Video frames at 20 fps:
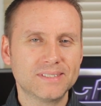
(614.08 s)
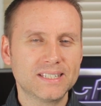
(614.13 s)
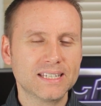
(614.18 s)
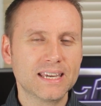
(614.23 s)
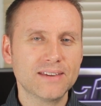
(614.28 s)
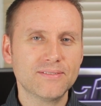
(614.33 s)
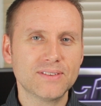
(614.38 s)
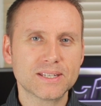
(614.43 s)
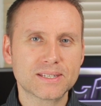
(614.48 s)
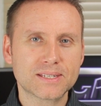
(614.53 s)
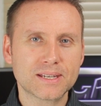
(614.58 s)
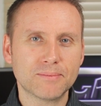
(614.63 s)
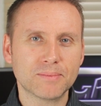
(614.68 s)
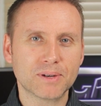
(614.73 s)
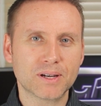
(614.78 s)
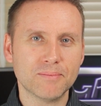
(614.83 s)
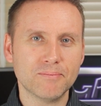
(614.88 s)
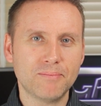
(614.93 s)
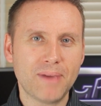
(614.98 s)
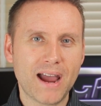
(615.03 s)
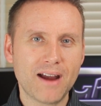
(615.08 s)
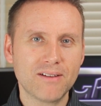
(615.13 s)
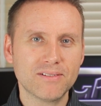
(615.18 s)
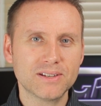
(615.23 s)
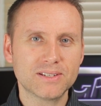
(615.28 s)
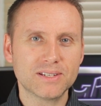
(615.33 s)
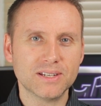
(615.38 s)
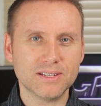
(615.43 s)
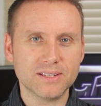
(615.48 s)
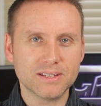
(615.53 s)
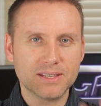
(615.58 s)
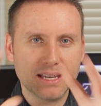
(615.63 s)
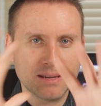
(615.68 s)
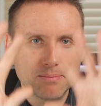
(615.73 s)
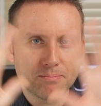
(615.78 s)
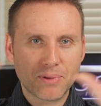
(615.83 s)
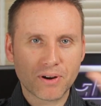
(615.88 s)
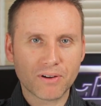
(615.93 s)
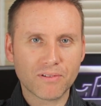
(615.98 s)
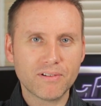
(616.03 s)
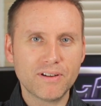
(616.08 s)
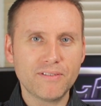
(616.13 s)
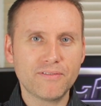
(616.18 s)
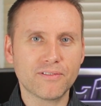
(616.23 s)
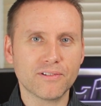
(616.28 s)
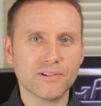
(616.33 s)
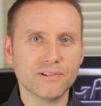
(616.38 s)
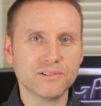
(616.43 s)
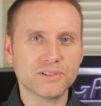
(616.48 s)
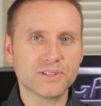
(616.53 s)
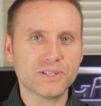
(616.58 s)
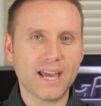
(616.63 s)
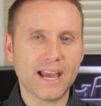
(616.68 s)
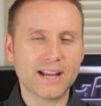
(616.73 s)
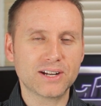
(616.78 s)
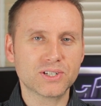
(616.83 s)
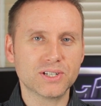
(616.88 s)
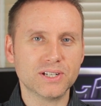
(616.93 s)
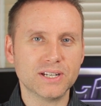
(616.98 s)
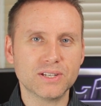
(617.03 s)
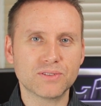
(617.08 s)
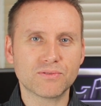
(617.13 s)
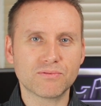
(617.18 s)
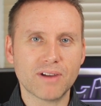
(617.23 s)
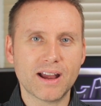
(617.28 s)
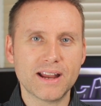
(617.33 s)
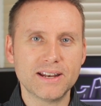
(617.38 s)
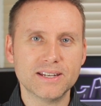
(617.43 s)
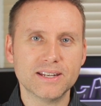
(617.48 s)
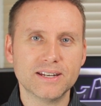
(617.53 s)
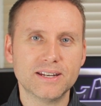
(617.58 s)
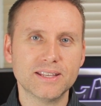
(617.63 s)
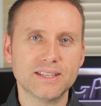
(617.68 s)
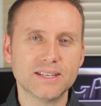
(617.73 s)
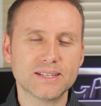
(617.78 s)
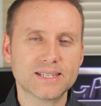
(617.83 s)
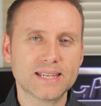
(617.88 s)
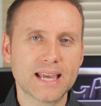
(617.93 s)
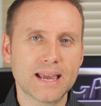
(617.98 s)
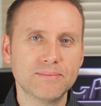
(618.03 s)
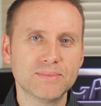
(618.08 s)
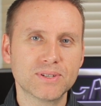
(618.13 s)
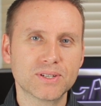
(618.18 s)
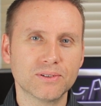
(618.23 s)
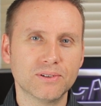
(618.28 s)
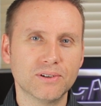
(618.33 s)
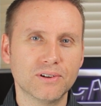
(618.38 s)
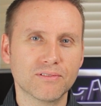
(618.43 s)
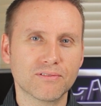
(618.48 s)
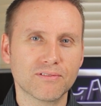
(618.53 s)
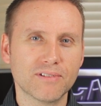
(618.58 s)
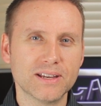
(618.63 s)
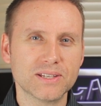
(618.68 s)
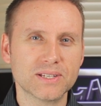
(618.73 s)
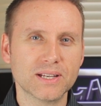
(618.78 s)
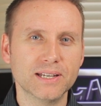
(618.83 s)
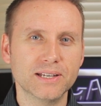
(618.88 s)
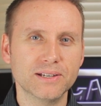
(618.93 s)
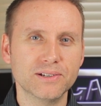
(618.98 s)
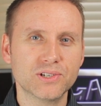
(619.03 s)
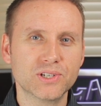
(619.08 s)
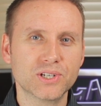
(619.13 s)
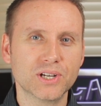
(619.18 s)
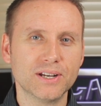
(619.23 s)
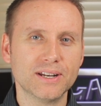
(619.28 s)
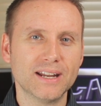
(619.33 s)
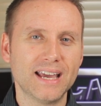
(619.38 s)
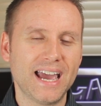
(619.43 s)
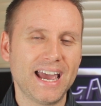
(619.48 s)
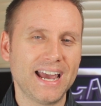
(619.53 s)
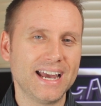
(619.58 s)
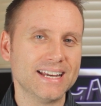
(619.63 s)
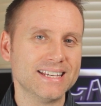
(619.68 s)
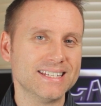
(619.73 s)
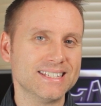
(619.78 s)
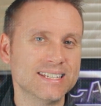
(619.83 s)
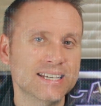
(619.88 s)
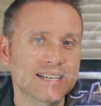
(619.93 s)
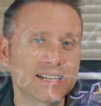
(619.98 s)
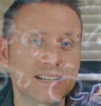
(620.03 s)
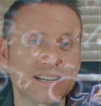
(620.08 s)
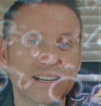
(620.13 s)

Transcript: to give it some comparisons, the peripheral section is rendered at the same sort of resolution as